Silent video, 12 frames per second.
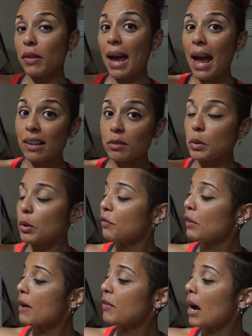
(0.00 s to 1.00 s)
They asked me what
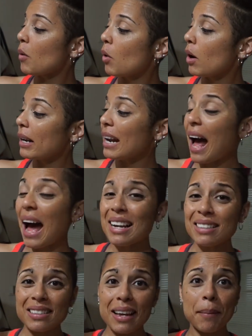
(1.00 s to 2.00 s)
flavor I wanted.
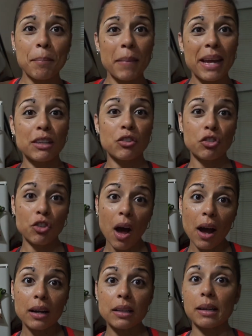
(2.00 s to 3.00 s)
I said mint
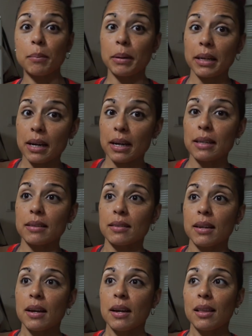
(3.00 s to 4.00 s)
chocolate because